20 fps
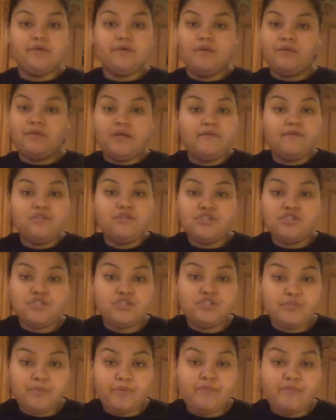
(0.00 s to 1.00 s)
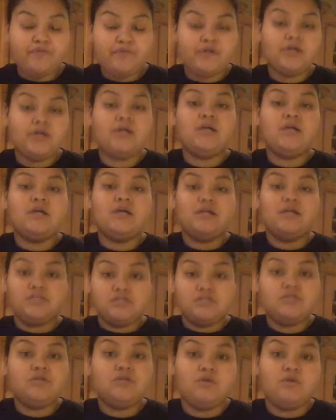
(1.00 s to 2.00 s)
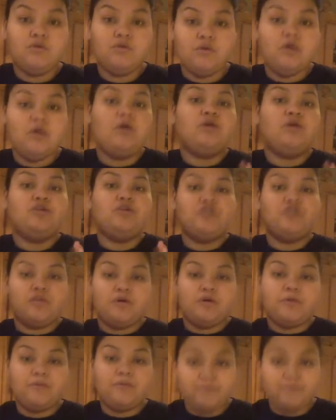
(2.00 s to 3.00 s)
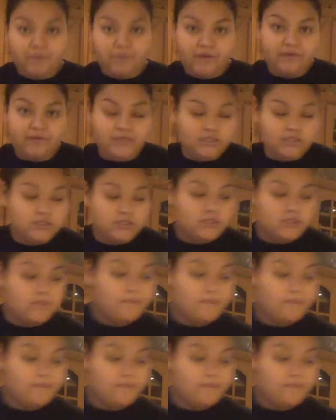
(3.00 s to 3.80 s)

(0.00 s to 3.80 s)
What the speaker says: Like, whatever cheese you prefer is your preference.